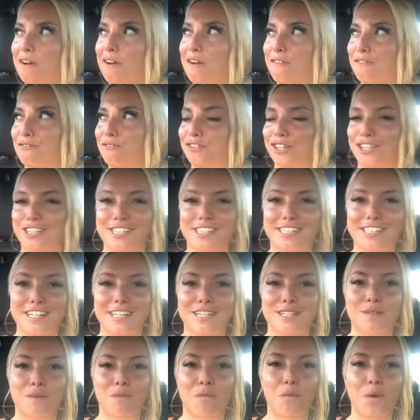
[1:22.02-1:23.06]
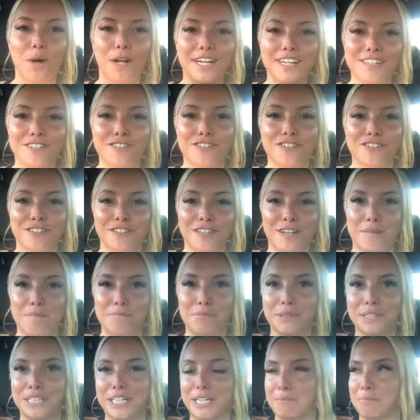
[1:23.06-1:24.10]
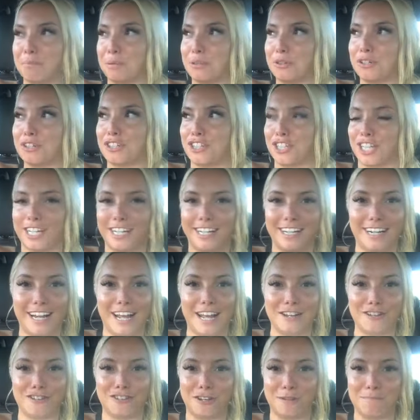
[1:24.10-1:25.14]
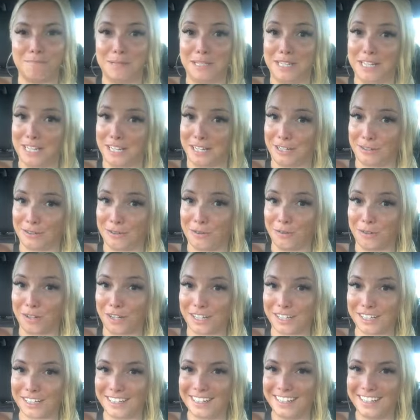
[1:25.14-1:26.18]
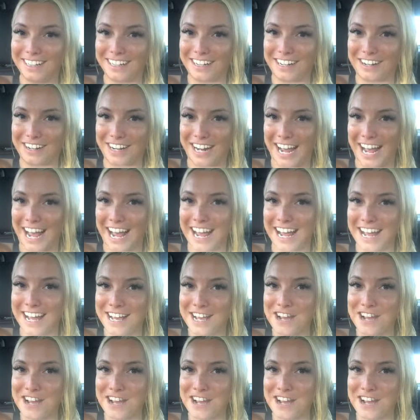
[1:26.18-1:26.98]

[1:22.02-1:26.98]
versus what is just complete bullshit and should be ignored, okay?